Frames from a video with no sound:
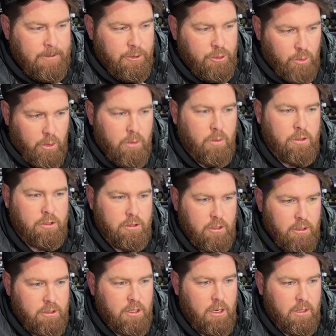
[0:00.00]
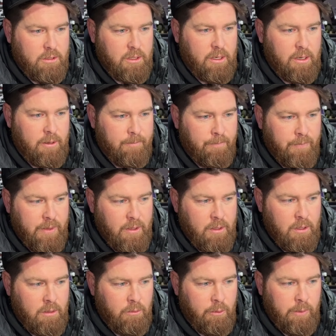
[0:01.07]
short course truck shocks again.
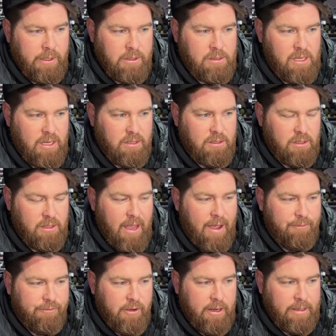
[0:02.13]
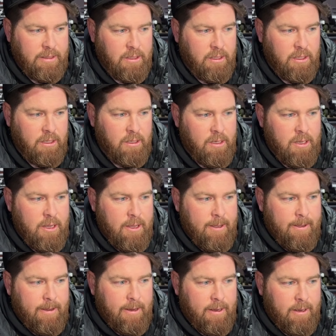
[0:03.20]
We went and tested that finally,
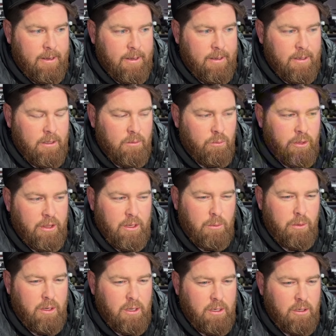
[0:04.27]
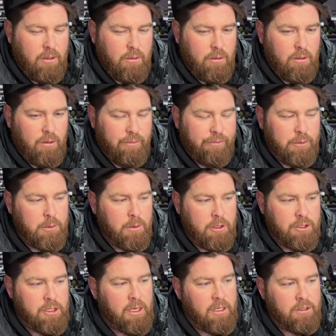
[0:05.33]
and we think we need to do a little fluid
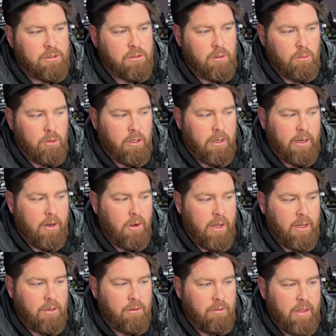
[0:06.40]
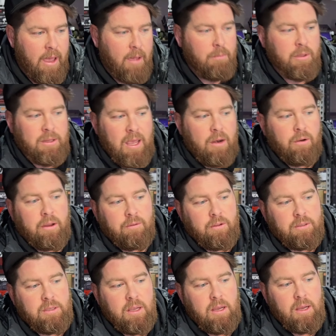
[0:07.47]
change. So we're going to go ahead and do that. But that'll give
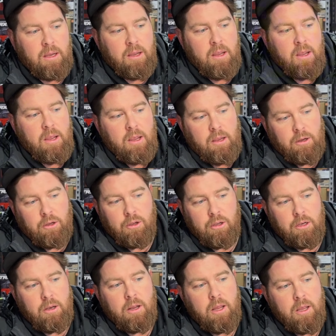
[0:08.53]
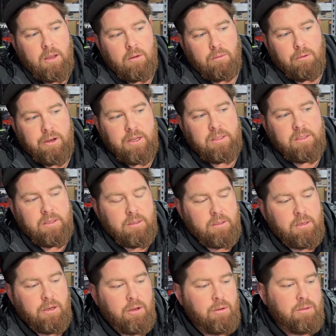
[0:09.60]
us a good reason
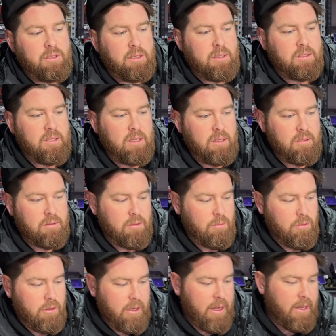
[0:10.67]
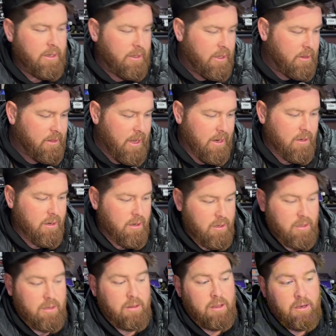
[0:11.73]
to use this thing. So we'll go ahead and get that
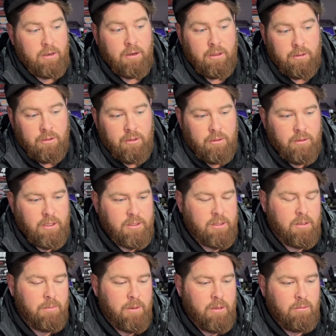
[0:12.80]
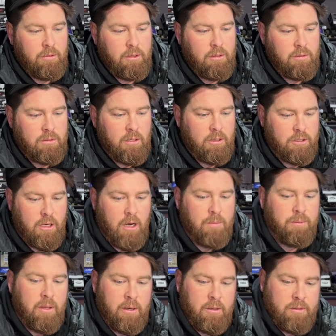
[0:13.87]
done, and then another good reason to be able to use our shock
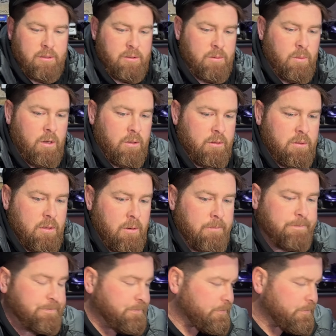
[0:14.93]
pliers as well. So